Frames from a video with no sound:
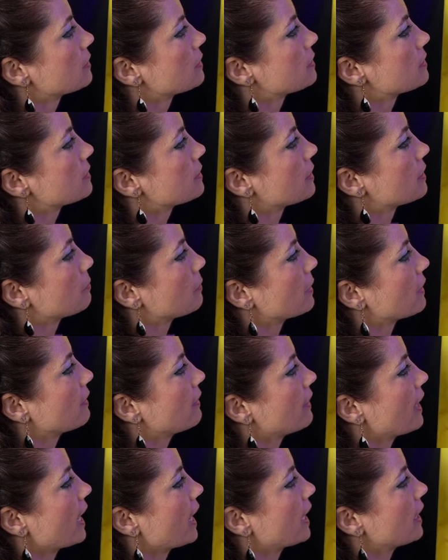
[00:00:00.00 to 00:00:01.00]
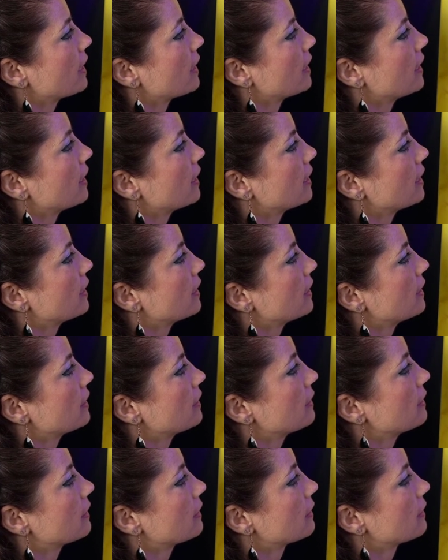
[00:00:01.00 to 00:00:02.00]
some of that
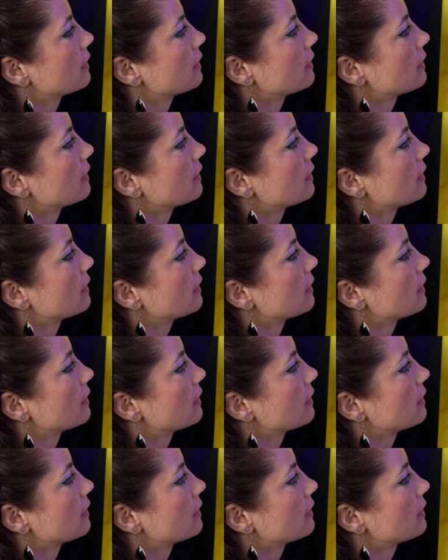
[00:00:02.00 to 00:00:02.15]
in.